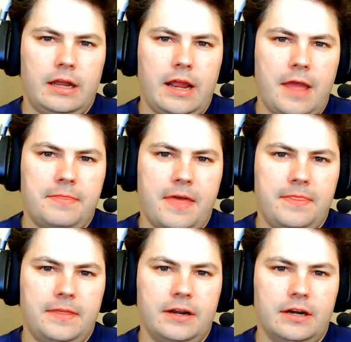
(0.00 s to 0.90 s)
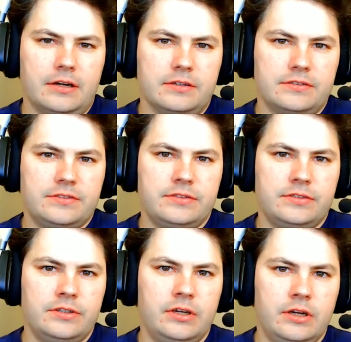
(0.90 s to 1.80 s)
And then there's
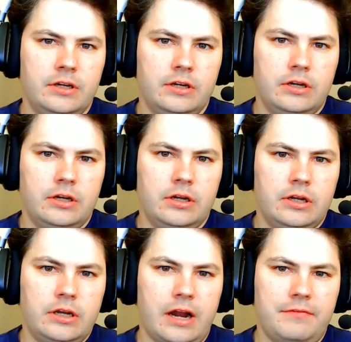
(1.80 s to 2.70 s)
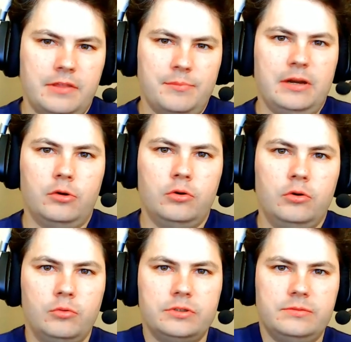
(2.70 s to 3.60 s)
kind of in the middle,
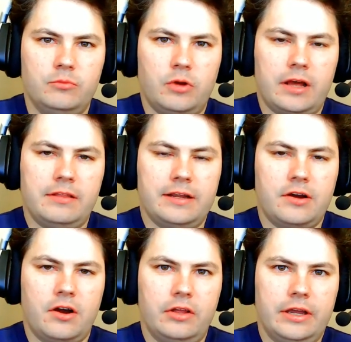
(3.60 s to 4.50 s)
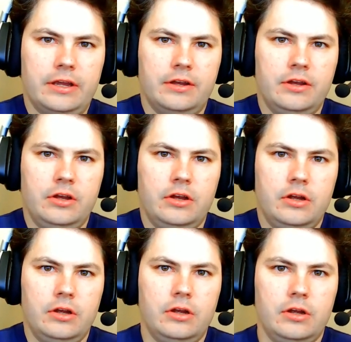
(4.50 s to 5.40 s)
which what I like calling
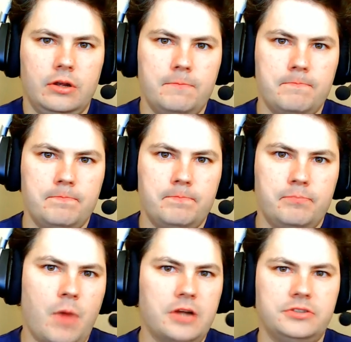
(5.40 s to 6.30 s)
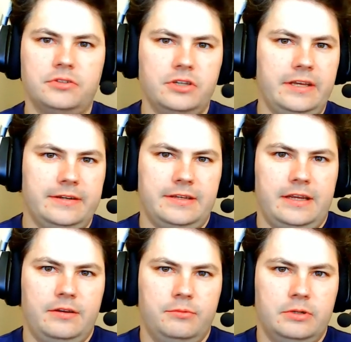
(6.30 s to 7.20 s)
modular D&D,
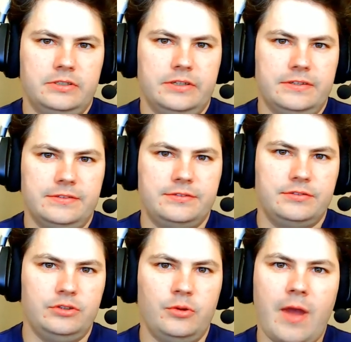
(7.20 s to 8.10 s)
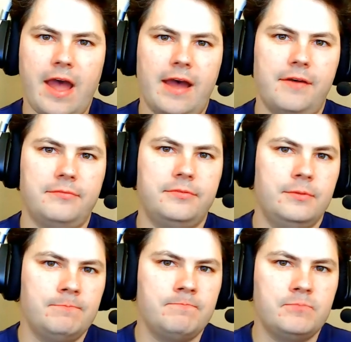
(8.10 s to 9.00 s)
which is you have
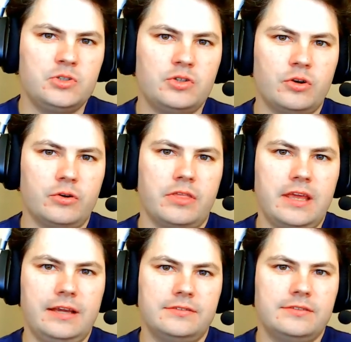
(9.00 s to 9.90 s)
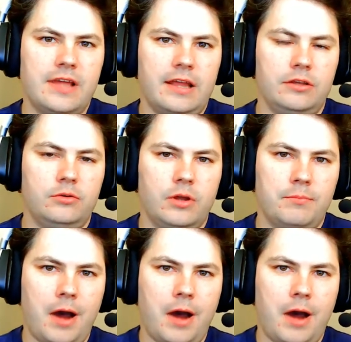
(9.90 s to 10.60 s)
certain things that you can pop